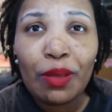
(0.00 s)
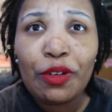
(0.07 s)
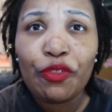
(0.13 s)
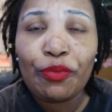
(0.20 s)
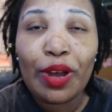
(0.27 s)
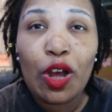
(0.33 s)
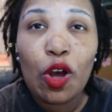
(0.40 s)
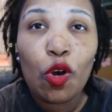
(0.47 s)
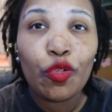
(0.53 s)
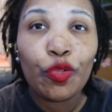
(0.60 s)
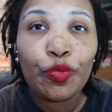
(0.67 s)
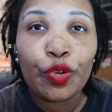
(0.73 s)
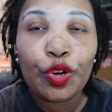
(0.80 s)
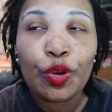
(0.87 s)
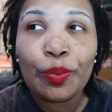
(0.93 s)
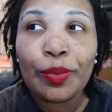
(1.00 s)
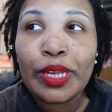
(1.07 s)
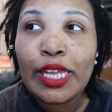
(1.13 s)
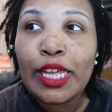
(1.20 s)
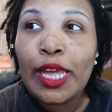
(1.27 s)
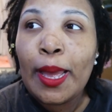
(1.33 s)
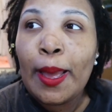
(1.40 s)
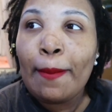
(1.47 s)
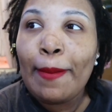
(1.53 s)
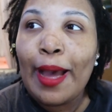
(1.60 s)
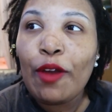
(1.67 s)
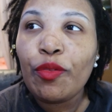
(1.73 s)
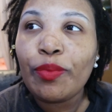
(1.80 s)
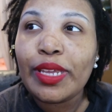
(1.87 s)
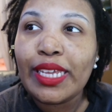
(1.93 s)
but for my own room,
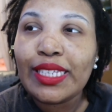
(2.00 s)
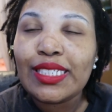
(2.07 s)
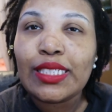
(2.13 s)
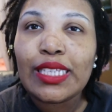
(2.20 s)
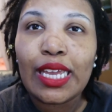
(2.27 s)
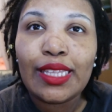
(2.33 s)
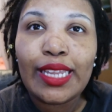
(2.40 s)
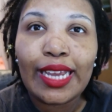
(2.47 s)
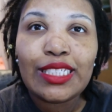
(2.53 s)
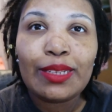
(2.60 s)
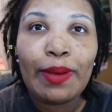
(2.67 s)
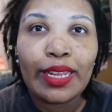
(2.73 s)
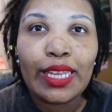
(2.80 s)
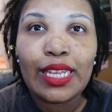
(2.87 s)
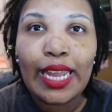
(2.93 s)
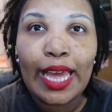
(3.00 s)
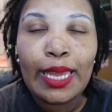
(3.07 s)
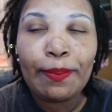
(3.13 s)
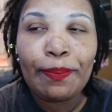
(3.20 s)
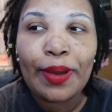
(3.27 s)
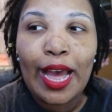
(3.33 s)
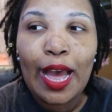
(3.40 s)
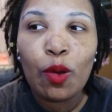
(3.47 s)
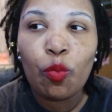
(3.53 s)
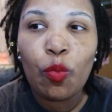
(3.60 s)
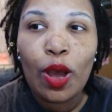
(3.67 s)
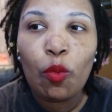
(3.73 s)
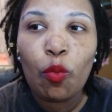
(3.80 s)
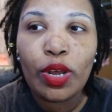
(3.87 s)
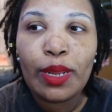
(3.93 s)
my room gets a nice amount of light, but
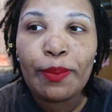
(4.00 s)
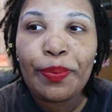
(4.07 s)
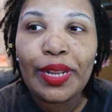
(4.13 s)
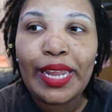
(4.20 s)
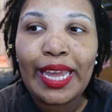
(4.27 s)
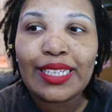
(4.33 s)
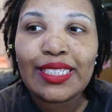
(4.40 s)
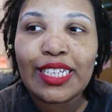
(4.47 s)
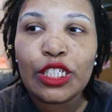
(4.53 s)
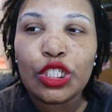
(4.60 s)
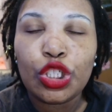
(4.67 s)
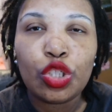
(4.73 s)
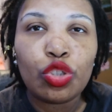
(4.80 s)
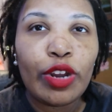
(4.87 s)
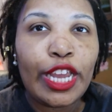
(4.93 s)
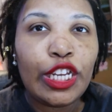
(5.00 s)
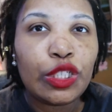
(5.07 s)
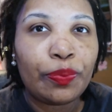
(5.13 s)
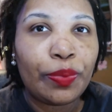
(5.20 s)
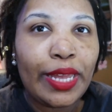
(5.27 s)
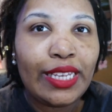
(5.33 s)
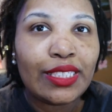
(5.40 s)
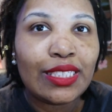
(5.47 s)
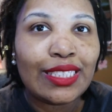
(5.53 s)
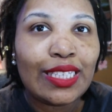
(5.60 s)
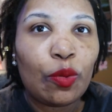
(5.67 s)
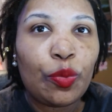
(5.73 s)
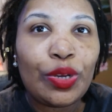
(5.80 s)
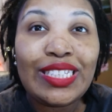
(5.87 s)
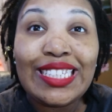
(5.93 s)
I wanted plants in strange places
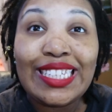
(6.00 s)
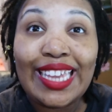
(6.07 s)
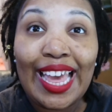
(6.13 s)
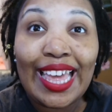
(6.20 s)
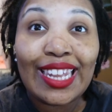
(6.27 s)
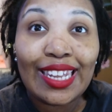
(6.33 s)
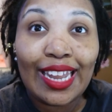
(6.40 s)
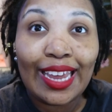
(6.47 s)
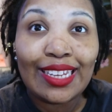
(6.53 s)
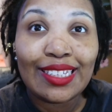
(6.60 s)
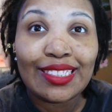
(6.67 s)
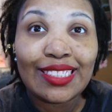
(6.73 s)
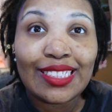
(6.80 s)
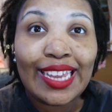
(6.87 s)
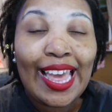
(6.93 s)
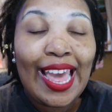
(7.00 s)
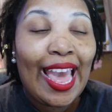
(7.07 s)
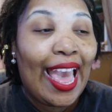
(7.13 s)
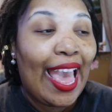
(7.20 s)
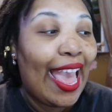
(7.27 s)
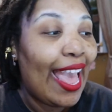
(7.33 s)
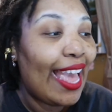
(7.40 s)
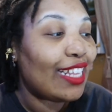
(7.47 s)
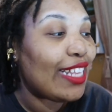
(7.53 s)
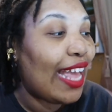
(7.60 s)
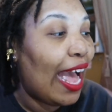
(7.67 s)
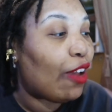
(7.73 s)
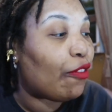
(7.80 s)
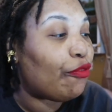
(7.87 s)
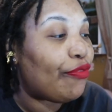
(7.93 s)
that wouldn't get light. And
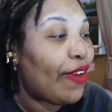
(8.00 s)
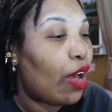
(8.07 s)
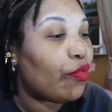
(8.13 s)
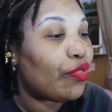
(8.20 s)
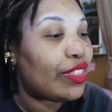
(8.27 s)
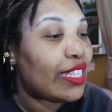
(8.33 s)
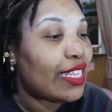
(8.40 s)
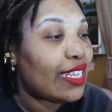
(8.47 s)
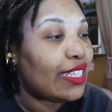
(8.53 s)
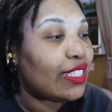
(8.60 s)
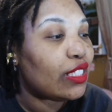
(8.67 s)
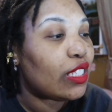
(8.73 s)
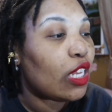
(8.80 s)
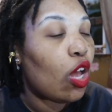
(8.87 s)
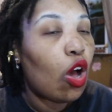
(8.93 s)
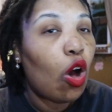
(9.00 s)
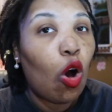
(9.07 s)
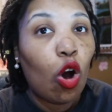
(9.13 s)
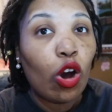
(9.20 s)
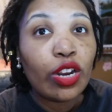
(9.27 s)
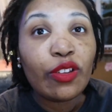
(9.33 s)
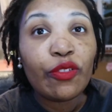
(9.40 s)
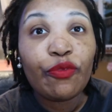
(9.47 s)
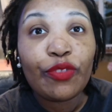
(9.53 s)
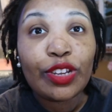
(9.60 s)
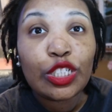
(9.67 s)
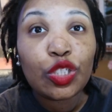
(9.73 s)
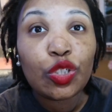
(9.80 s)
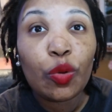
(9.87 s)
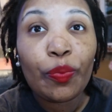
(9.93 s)
I found these
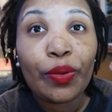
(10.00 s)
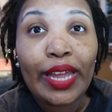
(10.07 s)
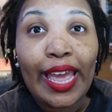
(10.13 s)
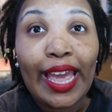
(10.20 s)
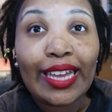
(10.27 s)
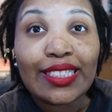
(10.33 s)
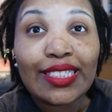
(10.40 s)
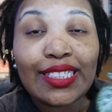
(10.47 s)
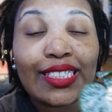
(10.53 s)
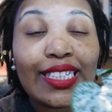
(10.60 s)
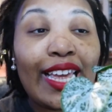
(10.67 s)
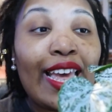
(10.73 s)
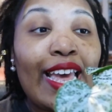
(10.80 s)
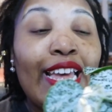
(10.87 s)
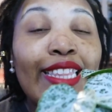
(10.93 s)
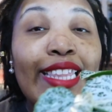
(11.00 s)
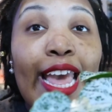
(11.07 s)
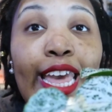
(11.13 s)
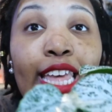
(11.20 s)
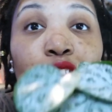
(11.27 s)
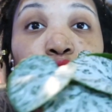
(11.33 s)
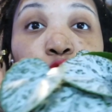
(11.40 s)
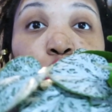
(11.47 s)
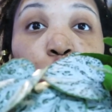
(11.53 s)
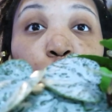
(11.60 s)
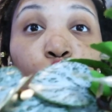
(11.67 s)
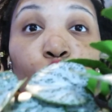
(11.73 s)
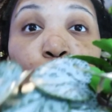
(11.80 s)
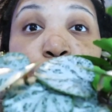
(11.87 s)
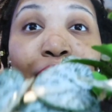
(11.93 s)
artificial plants. They
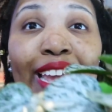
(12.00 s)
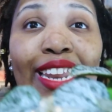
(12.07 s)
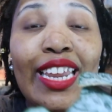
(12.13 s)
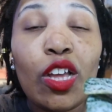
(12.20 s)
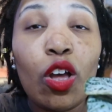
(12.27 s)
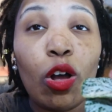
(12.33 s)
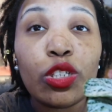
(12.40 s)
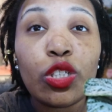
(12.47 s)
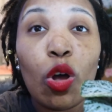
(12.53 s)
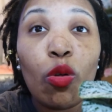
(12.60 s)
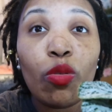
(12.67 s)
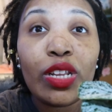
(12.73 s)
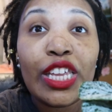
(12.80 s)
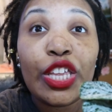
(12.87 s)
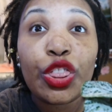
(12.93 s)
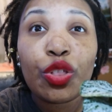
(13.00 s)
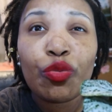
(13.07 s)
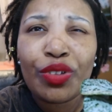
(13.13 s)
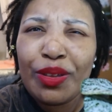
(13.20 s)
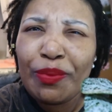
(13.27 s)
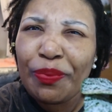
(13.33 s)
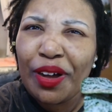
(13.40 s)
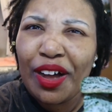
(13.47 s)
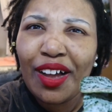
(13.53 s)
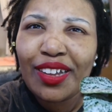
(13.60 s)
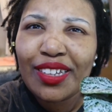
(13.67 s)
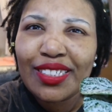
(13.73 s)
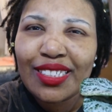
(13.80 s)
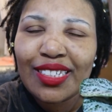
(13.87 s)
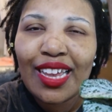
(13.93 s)
look great and they cost only
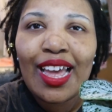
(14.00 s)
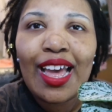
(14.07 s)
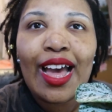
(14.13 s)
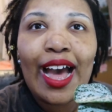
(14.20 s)
$3.